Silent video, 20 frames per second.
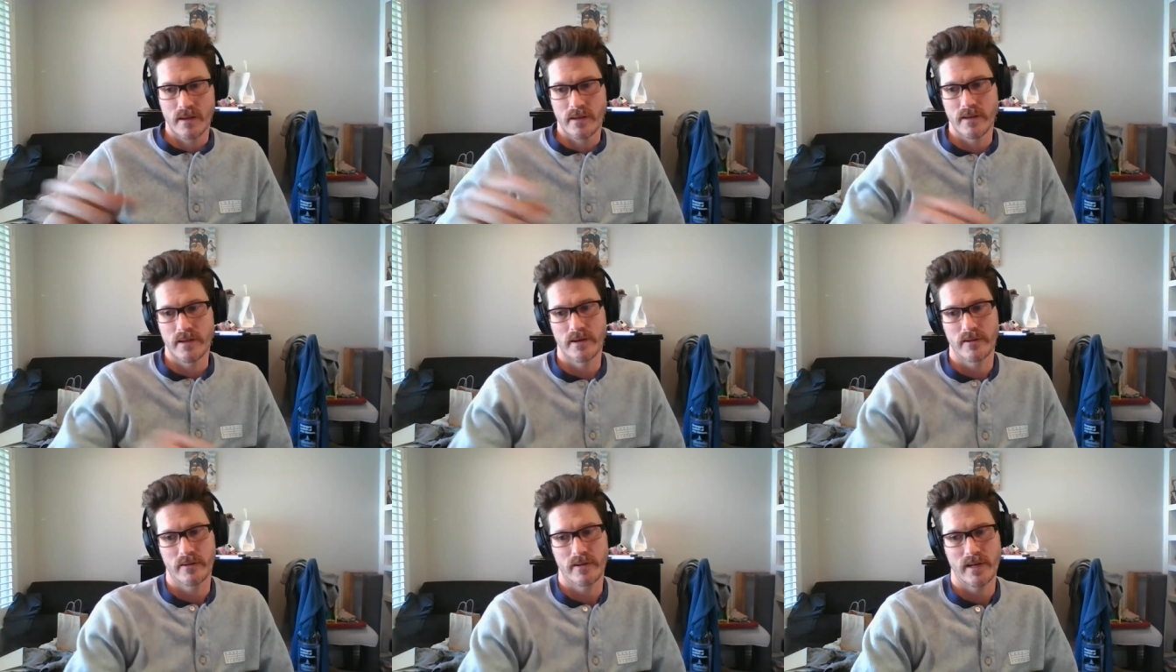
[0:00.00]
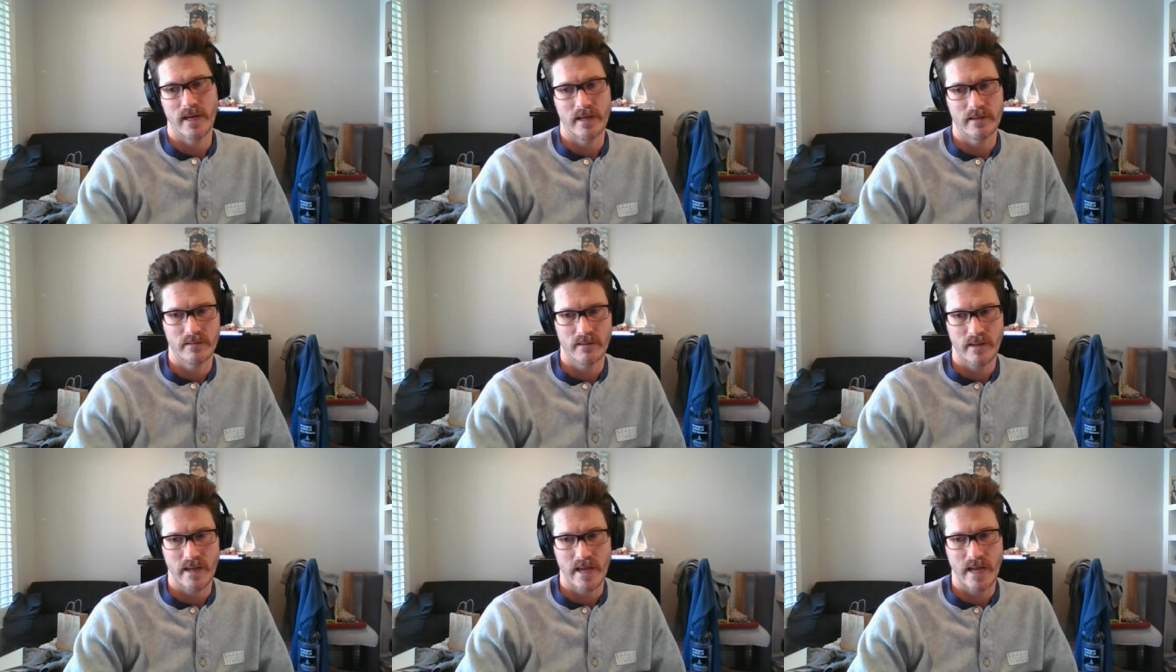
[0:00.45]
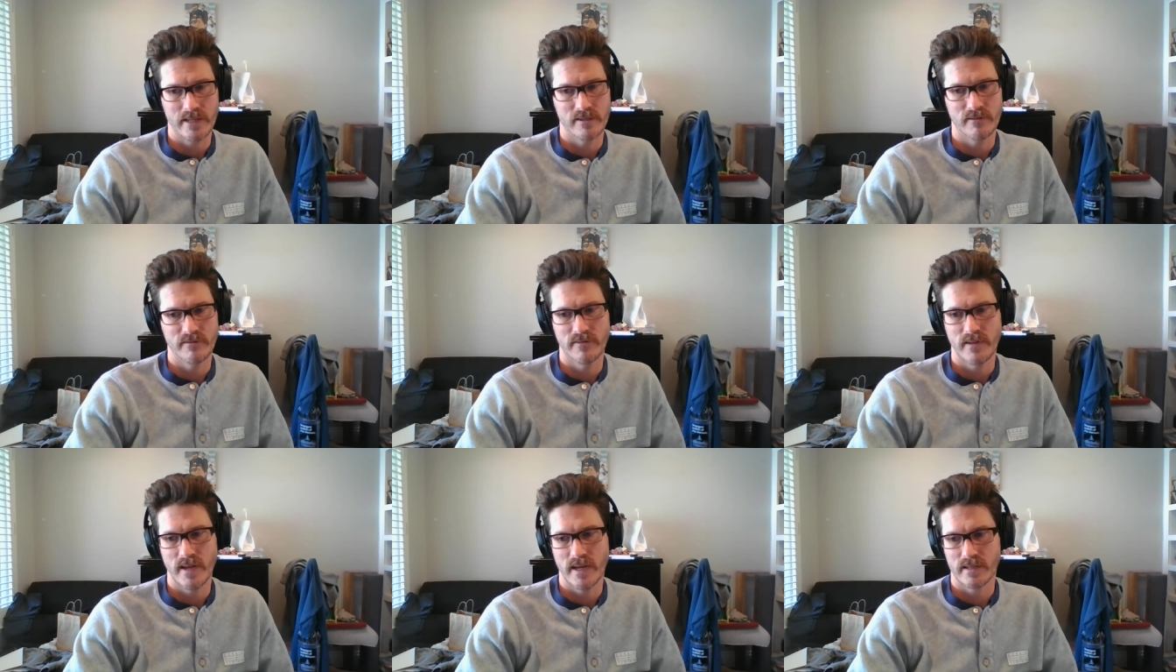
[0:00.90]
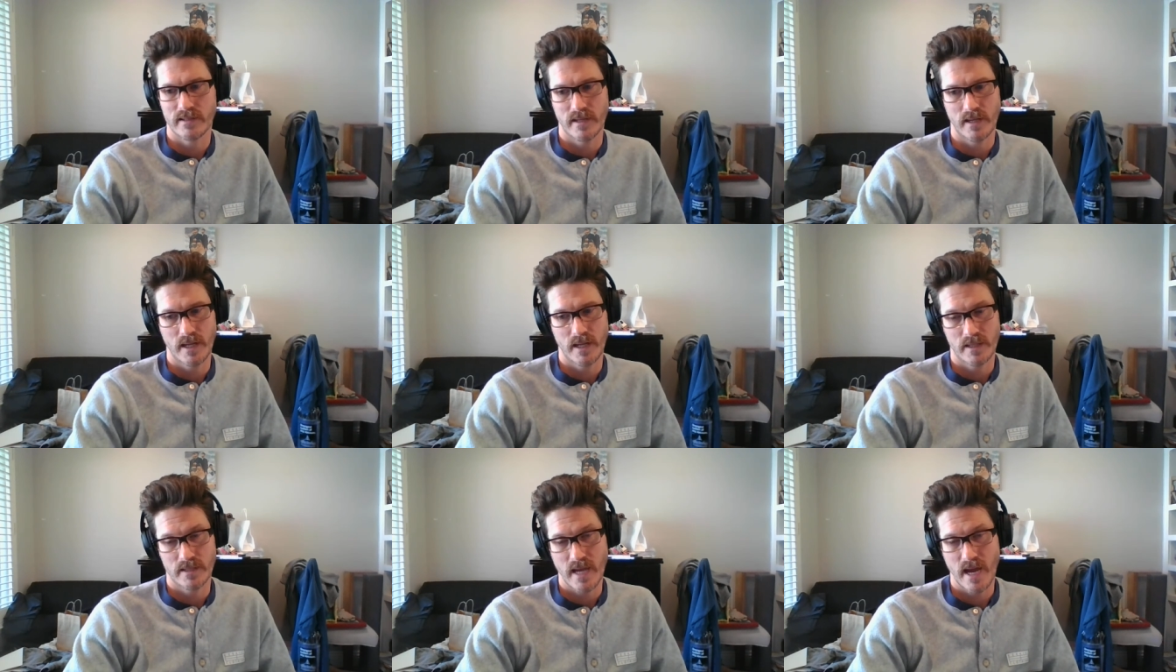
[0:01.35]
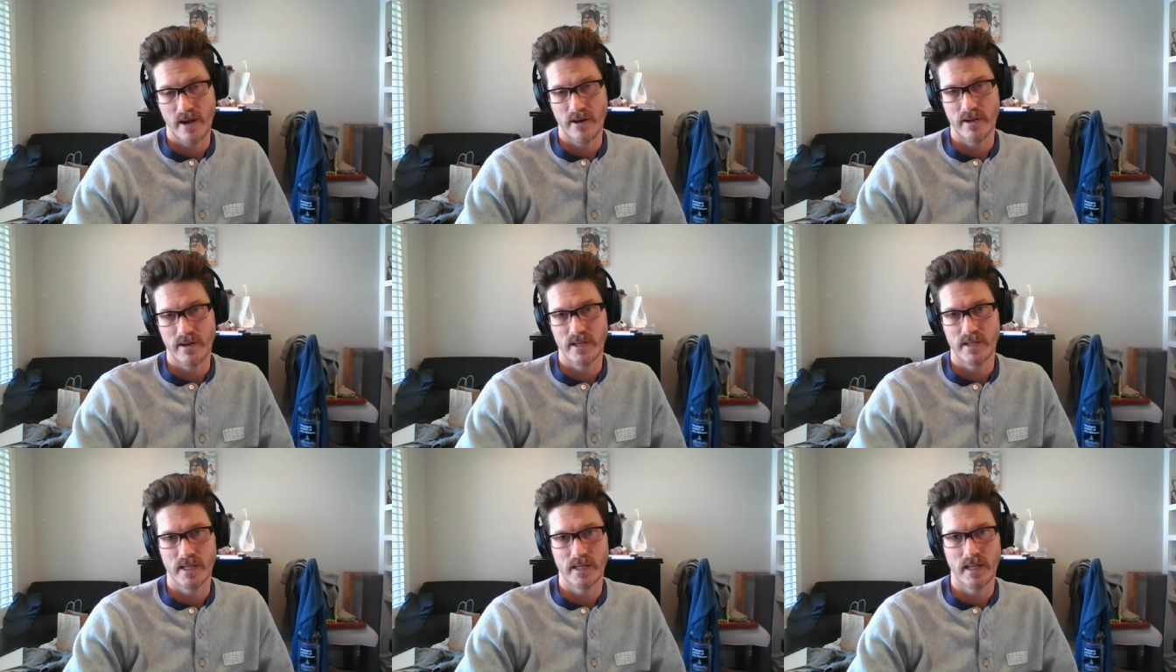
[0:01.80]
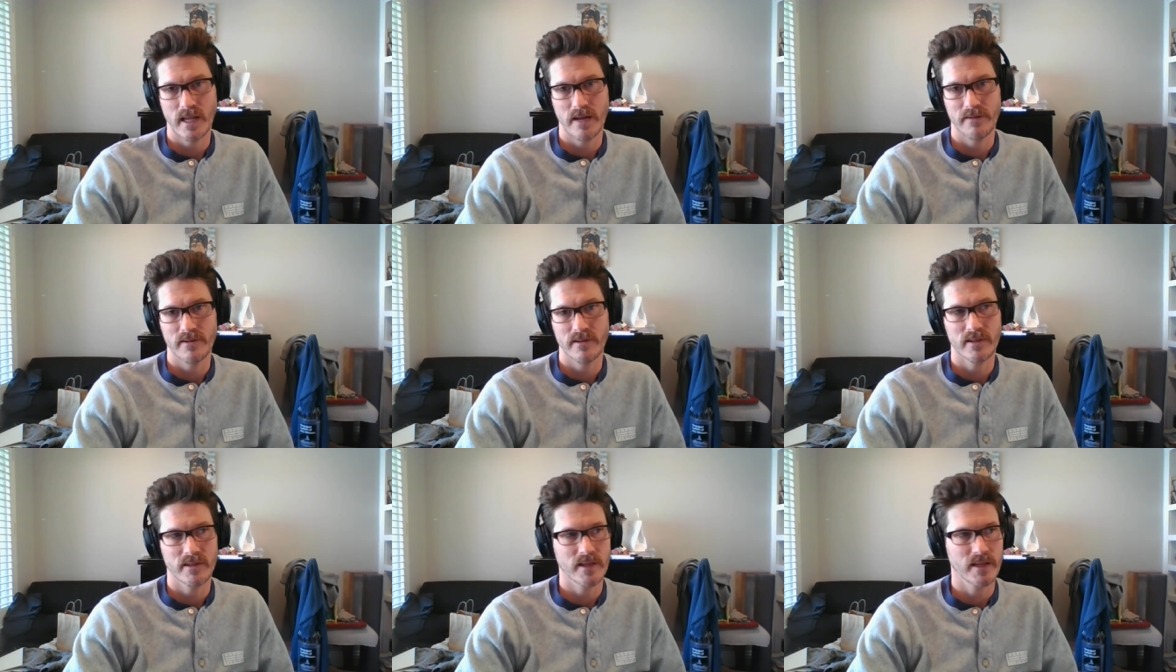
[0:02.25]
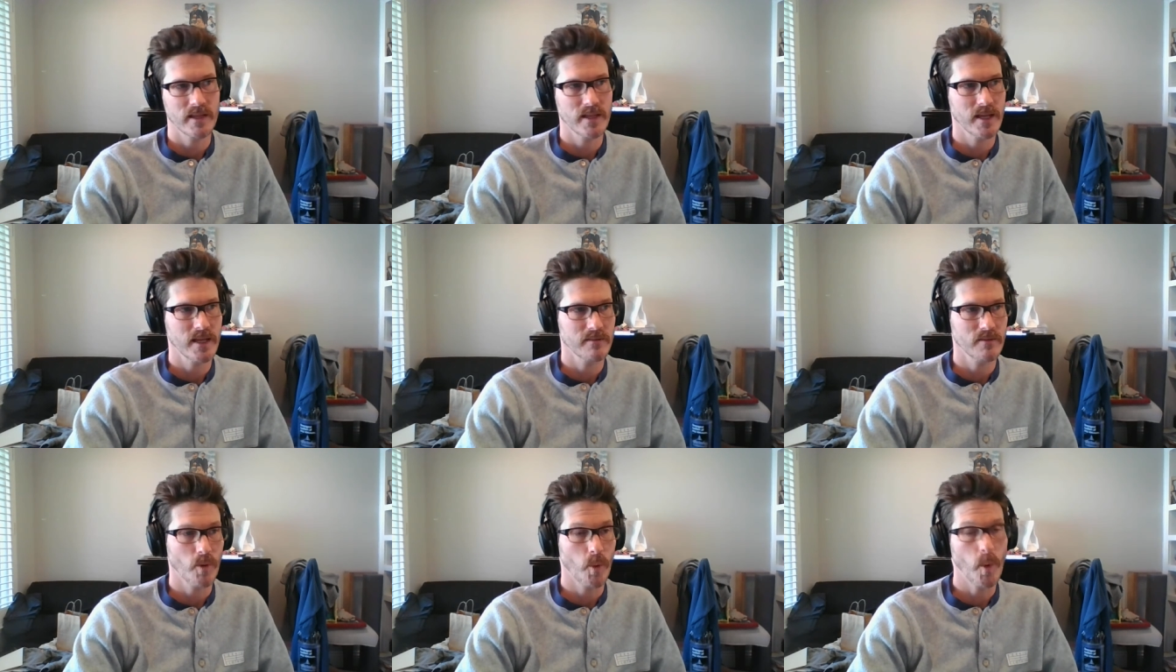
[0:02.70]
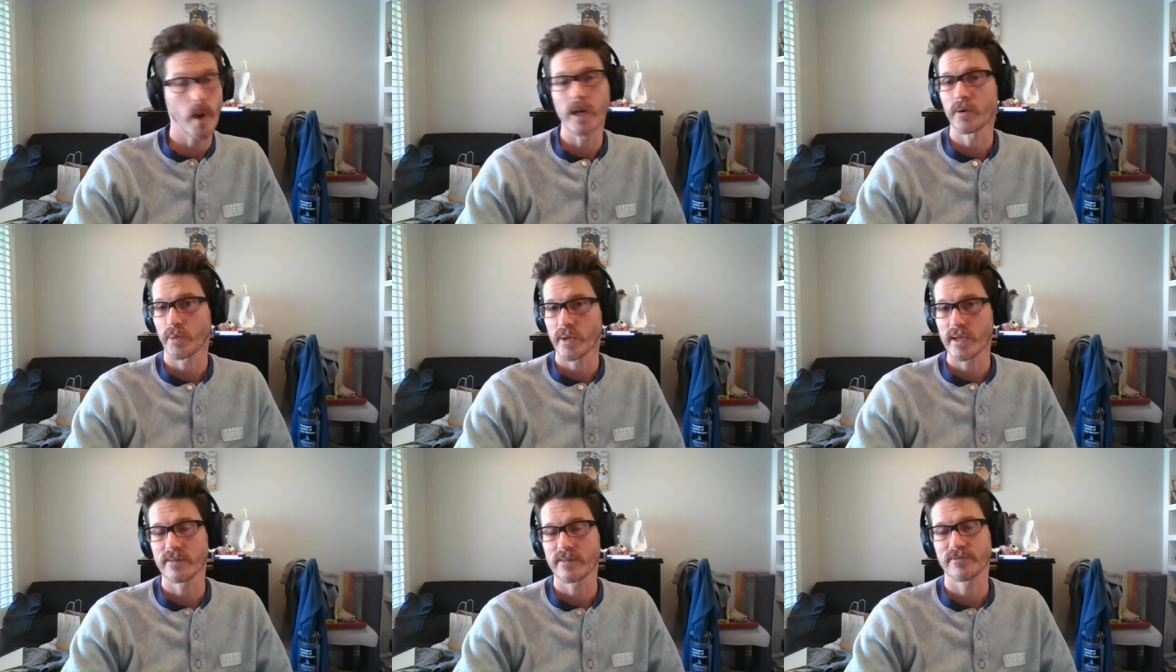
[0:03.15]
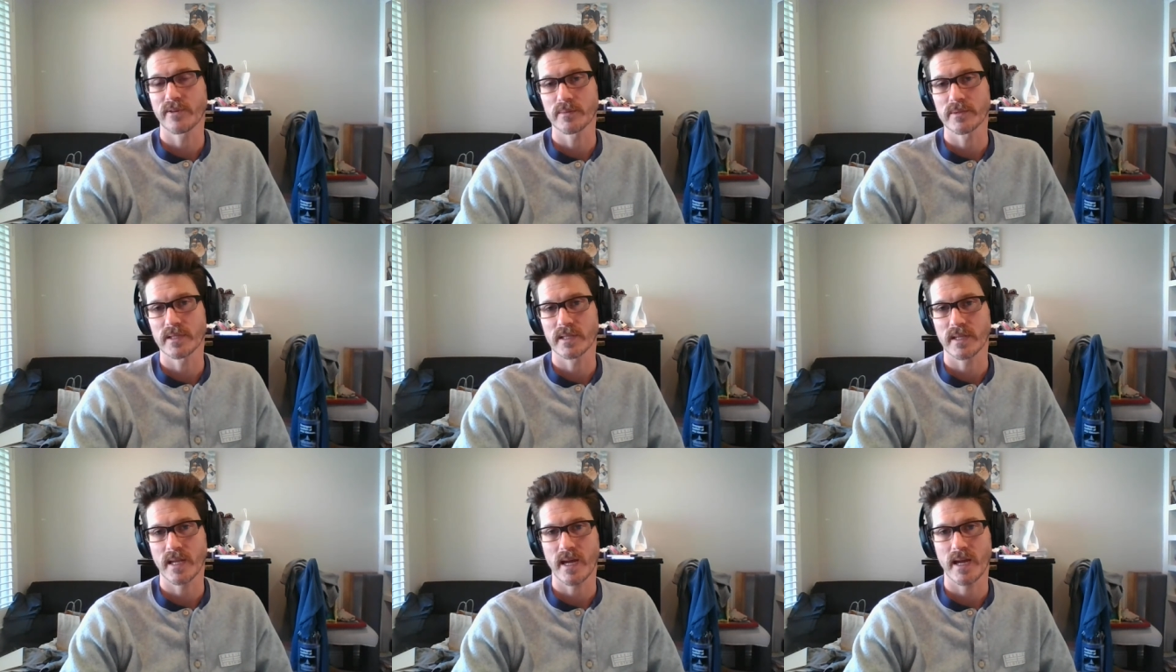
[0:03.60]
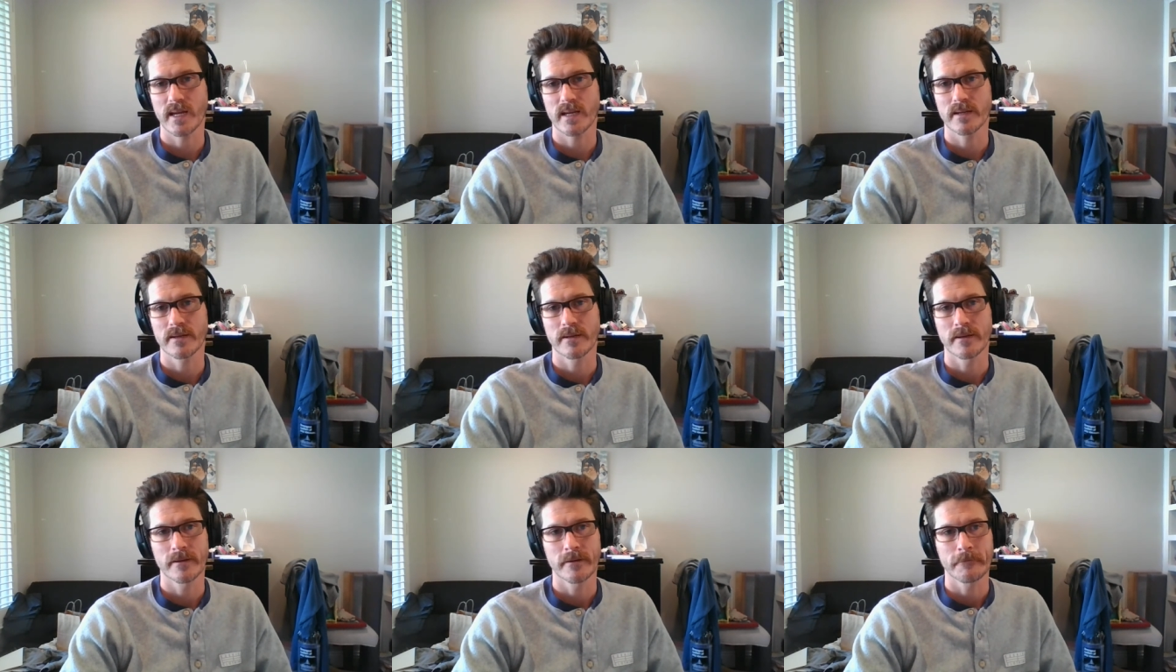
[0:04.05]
You know, at, as of next today, Saturday the 11th, and then one week from today,